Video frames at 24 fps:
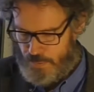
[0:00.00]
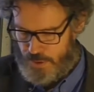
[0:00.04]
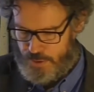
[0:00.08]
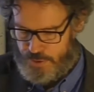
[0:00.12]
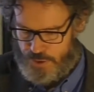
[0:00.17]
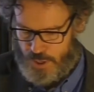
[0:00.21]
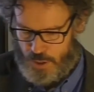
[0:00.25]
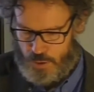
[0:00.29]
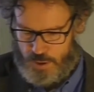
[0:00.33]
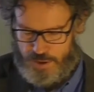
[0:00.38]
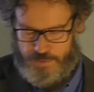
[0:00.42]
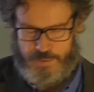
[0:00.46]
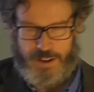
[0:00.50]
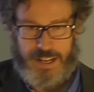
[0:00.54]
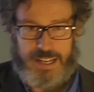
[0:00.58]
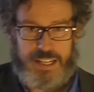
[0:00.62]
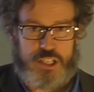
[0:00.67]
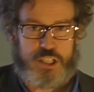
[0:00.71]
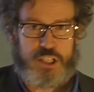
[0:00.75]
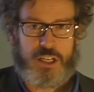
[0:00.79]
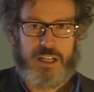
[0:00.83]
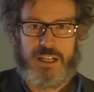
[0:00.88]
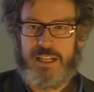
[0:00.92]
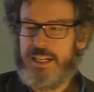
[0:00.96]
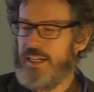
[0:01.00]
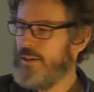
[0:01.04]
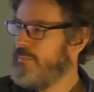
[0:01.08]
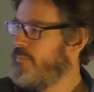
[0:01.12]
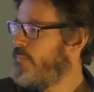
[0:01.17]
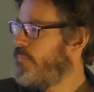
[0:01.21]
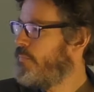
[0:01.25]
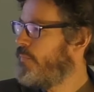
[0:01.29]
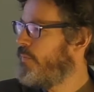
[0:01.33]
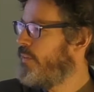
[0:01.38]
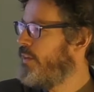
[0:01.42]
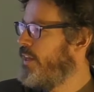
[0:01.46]
So
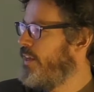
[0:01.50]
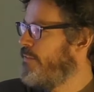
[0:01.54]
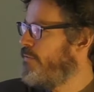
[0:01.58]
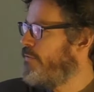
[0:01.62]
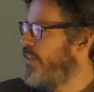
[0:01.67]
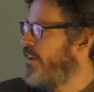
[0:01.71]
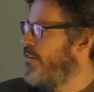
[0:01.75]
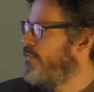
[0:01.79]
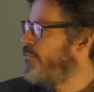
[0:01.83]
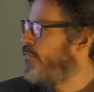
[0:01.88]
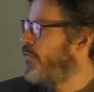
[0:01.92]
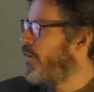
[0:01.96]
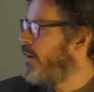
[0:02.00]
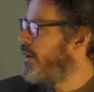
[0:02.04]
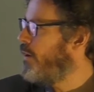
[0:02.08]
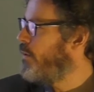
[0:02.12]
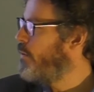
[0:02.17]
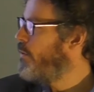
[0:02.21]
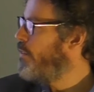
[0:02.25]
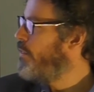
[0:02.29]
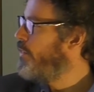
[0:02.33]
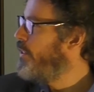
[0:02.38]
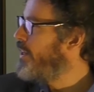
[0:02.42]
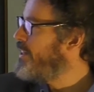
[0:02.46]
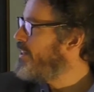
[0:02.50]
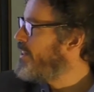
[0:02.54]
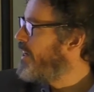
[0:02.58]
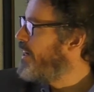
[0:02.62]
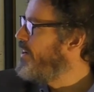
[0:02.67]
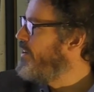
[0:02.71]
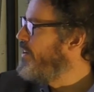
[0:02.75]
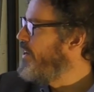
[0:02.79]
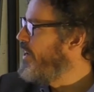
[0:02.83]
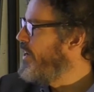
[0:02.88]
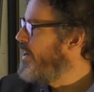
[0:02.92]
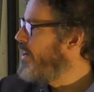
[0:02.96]
eventually, if they follow this
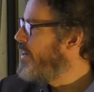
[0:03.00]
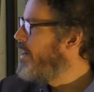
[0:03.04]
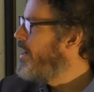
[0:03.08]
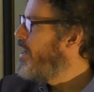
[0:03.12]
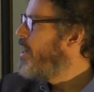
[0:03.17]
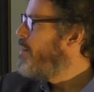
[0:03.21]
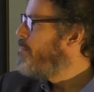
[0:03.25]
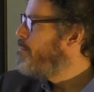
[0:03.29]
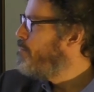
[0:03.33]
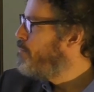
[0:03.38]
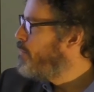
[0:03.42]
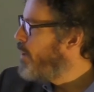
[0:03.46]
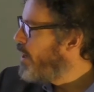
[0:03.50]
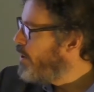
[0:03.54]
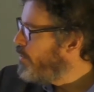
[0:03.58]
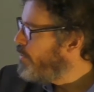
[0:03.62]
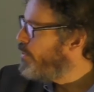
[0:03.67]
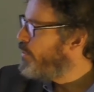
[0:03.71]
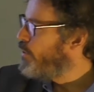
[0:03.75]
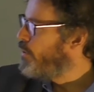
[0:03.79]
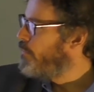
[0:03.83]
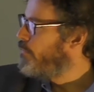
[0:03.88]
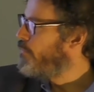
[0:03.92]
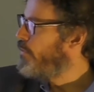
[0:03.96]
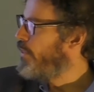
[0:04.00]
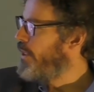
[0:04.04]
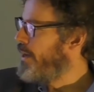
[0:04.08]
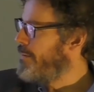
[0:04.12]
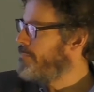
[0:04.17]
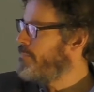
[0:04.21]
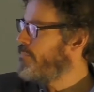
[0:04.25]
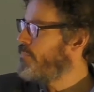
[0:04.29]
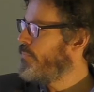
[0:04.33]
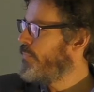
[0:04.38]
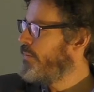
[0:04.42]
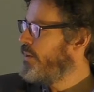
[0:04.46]
idea, both of
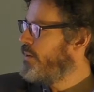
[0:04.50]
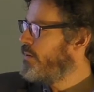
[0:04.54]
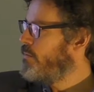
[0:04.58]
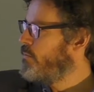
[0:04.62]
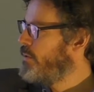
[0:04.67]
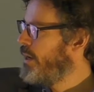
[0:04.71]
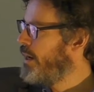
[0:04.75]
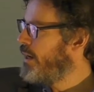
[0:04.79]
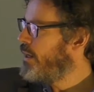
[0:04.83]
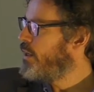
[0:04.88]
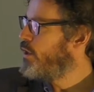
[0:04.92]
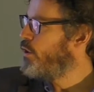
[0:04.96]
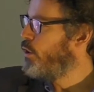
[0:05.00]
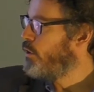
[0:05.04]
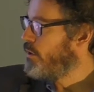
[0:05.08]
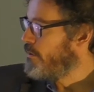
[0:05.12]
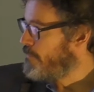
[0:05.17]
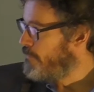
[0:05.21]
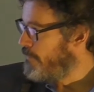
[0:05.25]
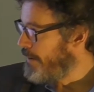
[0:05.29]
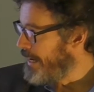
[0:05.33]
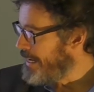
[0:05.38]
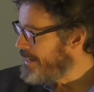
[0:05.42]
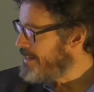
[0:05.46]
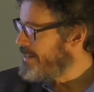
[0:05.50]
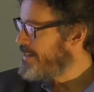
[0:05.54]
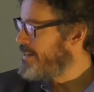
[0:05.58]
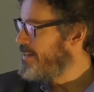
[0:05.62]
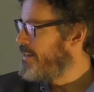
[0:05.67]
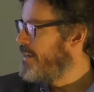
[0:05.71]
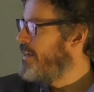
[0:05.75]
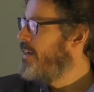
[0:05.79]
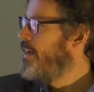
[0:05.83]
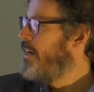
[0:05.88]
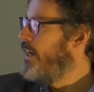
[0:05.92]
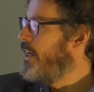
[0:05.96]
them will
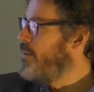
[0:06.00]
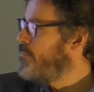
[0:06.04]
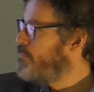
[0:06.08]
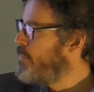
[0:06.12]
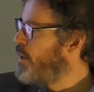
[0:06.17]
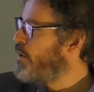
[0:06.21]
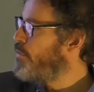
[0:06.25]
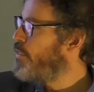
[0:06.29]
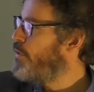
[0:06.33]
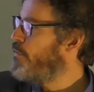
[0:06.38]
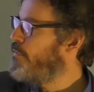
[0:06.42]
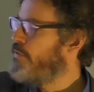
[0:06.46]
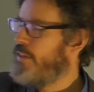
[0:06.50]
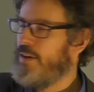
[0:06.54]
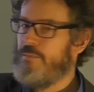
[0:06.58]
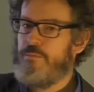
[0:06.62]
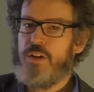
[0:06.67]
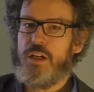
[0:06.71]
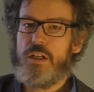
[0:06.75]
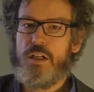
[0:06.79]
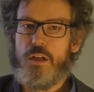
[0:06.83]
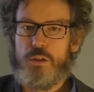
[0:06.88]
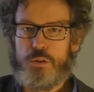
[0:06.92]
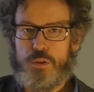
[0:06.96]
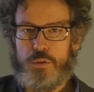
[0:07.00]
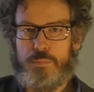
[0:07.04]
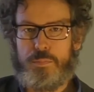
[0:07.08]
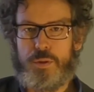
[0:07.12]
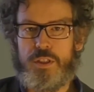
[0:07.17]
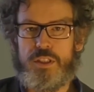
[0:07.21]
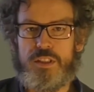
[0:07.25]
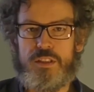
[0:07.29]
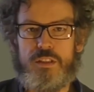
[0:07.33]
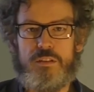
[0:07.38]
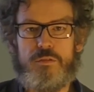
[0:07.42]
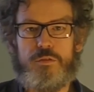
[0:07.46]
confess and both of them will go to
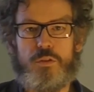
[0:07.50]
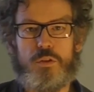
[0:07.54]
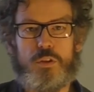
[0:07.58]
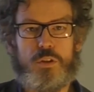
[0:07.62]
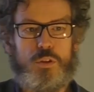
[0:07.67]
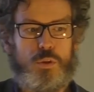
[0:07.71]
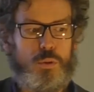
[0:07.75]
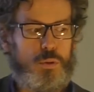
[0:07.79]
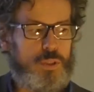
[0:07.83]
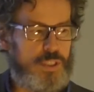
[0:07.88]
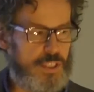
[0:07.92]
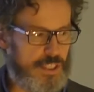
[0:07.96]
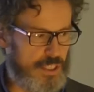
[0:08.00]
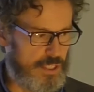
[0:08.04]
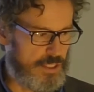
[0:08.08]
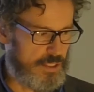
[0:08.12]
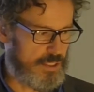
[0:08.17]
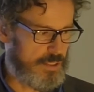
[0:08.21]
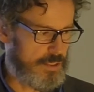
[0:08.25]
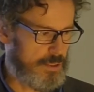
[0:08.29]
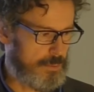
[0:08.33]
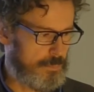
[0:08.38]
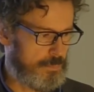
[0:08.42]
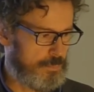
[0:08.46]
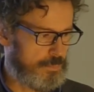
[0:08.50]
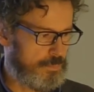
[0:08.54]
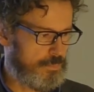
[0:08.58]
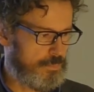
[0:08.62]
prison for 2 years.